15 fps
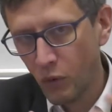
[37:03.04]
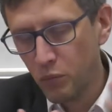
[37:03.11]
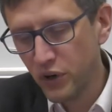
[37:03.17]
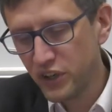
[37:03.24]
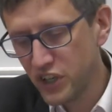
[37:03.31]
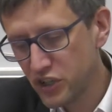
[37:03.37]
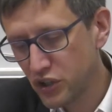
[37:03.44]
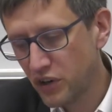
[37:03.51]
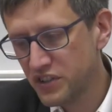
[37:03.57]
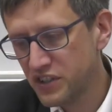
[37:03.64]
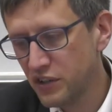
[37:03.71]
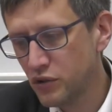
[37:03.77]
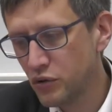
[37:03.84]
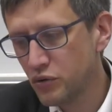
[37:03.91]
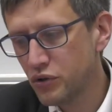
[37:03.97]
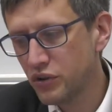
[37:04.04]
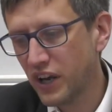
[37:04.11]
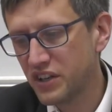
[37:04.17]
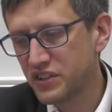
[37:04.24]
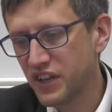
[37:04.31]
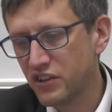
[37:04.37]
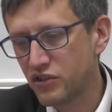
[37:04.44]
British constitution,
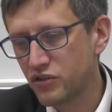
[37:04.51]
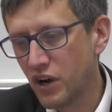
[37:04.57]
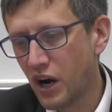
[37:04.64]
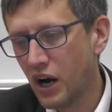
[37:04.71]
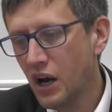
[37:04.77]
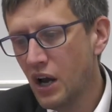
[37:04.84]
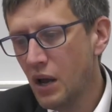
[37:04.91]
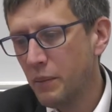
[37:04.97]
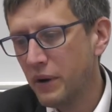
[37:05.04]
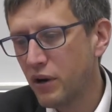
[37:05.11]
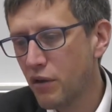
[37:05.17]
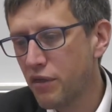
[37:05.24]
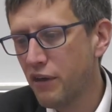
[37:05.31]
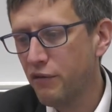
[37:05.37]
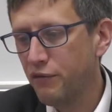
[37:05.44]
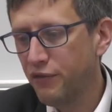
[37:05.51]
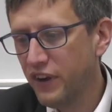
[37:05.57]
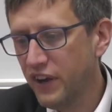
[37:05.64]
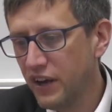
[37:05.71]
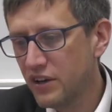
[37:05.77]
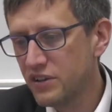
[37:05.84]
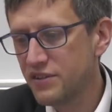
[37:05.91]
etc., because they
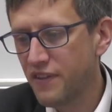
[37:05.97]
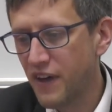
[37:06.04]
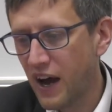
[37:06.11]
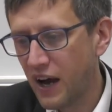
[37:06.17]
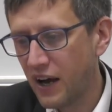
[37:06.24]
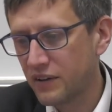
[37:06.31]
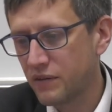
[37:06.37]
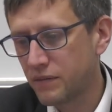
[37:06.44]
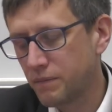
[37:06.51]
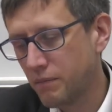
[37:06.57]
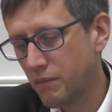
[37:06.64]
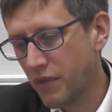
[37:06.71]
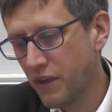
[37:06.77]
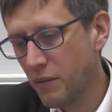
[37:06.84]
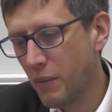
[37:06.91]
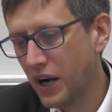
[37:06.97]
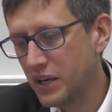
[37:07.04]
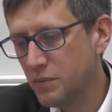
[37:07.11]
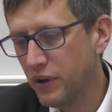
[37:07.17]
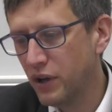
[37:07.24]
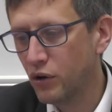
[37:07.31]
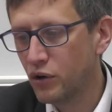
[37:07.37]
feared that they
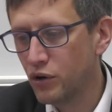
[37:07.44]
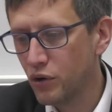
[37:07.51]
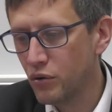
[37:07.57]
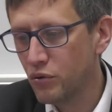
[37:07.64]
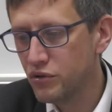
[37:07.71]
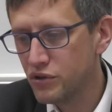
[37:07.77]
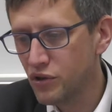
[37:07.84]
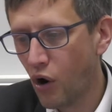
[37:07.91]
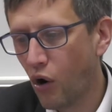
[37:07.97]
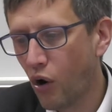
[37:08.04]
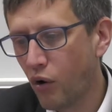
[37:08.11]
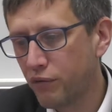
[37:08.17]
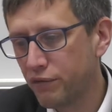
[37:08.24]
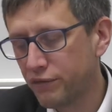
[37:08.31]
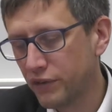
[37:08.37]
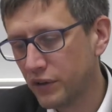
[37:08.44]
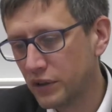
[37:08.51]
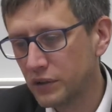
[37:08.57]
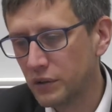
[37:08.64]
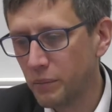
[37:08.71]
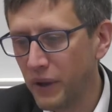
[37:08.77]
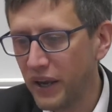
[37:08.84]
might be accused of
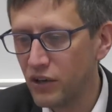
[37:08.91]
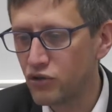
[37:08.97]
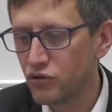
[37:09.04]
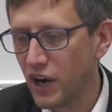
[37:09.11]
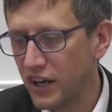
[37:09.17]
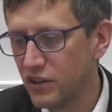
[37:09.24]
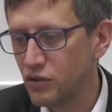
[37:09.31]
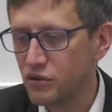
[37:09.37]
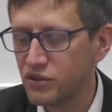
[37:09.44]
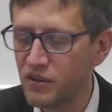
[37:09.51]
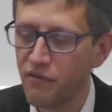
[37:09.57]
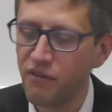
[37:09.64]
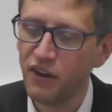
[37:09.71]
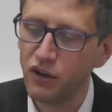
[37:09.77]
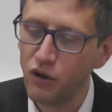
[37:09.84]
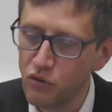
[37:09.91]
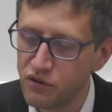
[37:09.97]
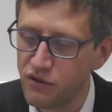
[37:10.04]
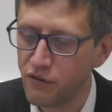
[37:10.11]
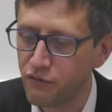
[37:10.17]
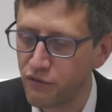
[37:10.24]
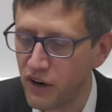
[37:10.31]
being traitors if they
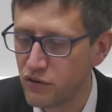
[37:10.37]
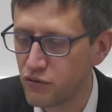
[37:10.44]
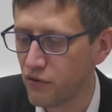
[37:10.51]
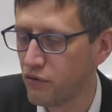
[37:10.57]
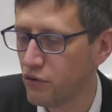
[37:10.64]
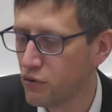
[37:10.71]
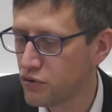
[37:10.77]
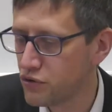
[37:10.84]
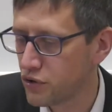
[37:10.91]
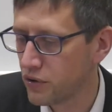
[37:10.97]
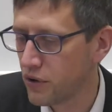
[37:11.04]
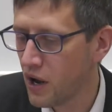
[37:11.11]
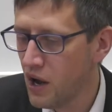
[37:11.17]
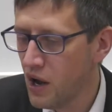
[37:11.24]
used the French Revolution.